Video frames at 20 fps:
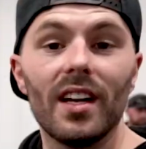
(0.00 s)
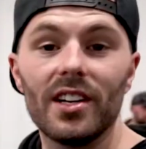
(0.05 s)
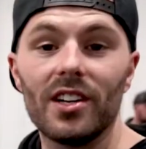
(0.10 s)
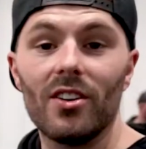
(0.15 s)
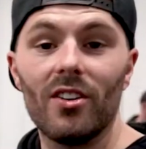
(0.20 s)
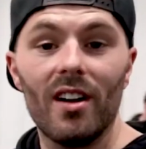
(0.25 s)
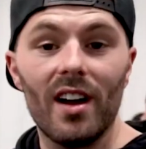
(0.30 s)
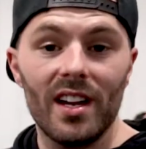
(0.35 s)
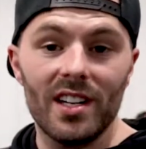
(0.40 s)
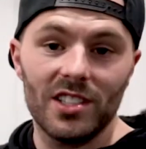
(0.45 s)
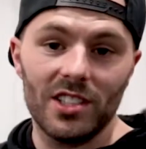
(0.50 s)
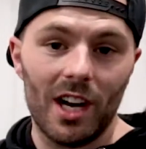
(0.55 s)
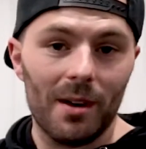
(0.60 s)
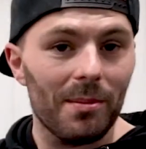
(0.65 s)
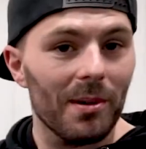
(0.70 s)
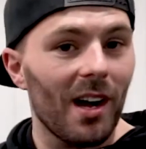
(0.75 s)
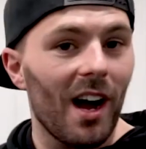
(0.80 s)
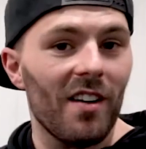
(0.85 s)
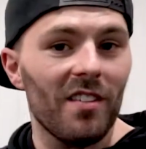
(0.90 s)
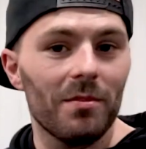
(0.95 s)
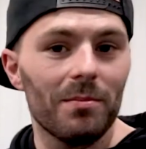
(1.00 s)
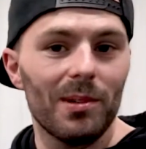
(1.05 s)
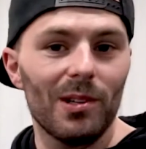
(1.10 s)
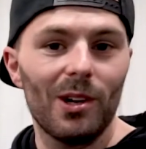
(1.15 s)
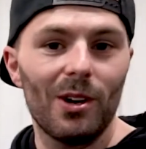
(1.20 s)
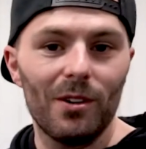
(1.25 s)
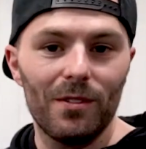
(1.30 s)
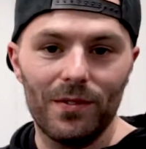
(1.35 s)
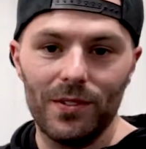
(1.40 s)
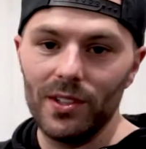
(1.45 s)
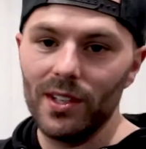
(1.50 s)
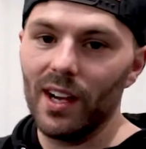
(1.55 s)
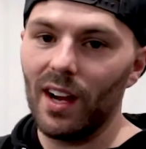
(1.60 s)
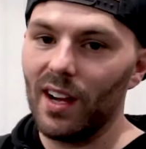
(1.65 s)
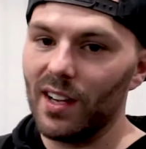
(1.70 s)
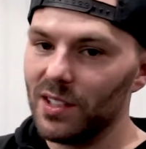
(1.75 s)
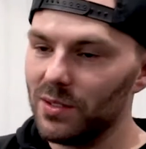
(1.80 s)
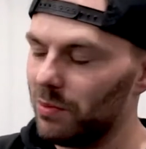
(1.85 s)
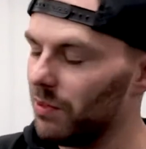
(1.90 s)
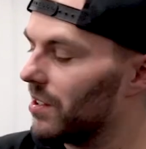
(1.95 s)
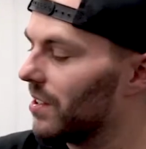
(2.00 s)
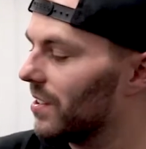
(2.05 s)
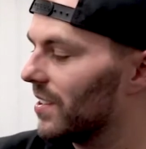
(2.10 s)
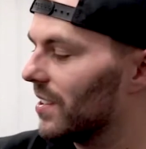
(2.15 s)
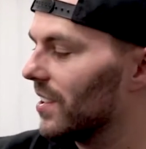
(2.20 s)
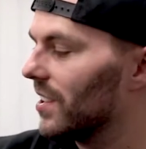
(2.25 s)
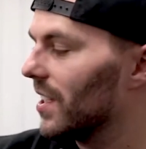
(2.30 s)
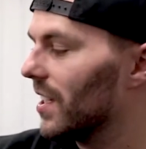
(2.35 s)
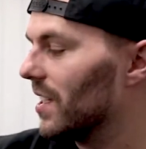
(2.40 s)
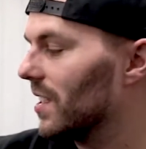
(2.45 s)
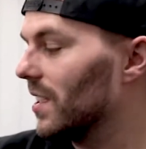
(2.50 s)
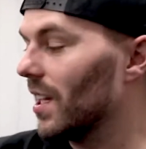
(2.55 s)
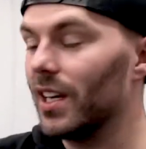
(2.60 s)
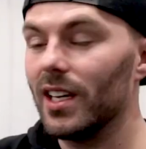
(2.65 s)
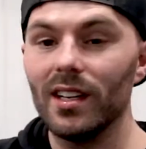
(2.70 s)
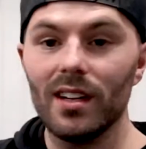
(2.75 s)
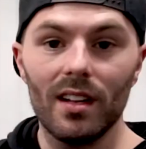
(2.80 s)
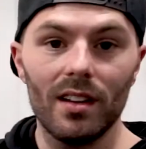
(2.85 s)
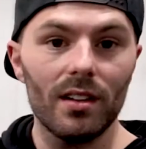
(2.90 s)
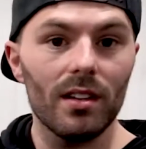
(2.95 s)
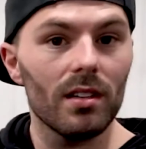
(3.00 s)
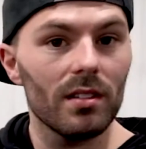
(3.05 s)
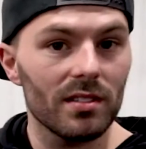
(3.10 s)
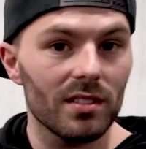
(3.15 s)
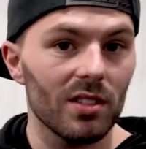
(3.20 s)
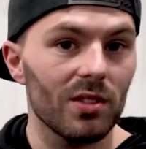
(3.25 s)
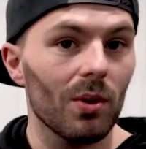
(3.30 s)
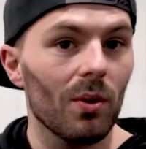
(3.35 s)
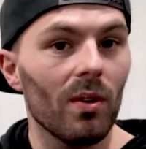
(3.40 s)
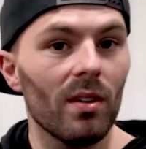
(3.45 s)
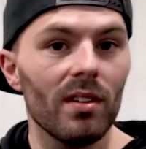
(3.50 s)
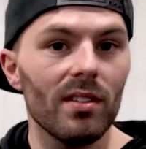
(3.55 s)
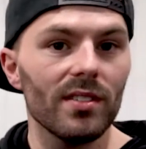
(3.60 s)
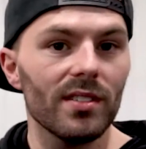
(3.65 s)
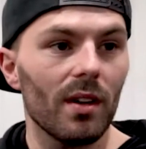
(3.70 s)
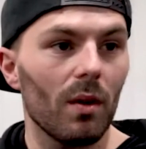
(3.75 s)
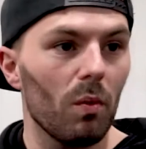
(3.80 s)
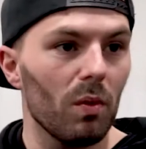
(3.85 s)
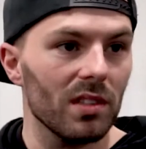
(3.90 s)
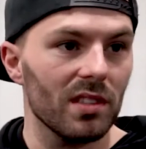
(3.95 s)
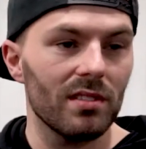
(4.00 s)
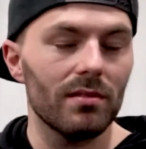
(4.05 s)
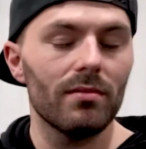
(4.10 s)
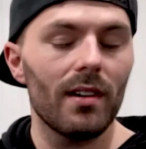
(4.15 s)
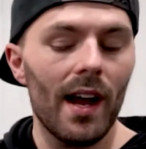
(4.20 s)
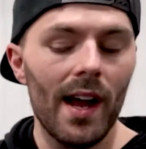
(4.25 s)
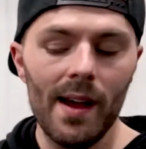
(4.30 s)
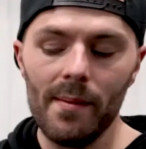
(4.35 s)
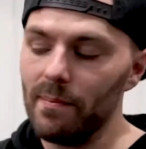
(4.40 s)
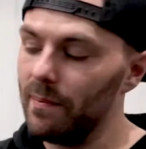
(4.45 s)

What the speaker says: And go ahead and drop a comment below if you guys want to suggest any other tutorials on what to wrap.